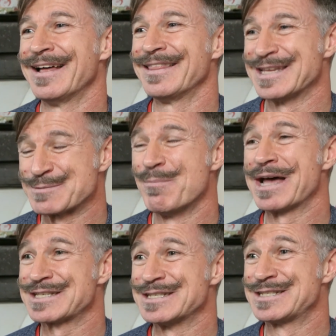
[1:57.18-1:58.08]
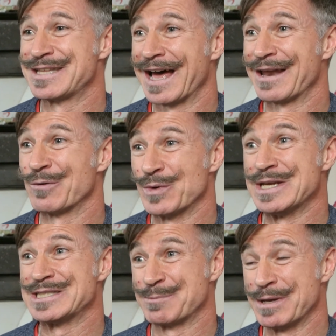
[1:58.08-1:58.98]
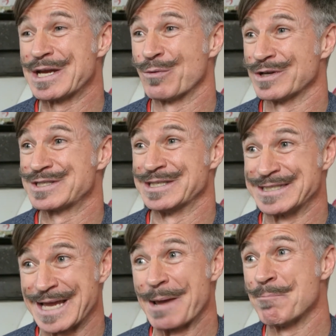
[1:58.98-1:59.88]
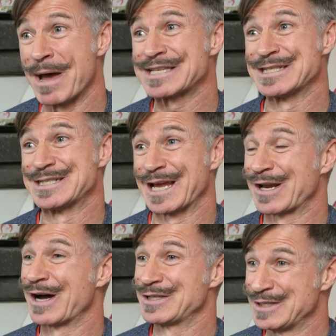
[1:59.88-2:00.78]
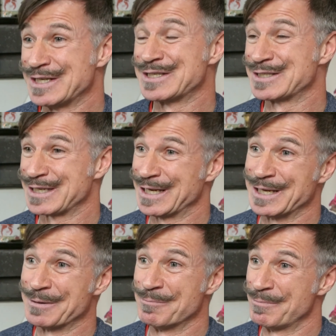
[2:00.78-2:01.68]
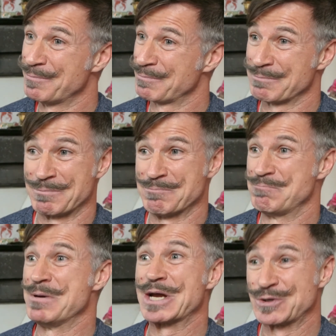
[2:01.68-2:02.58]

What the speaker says: this message that we speak was the same message that got Jesus in big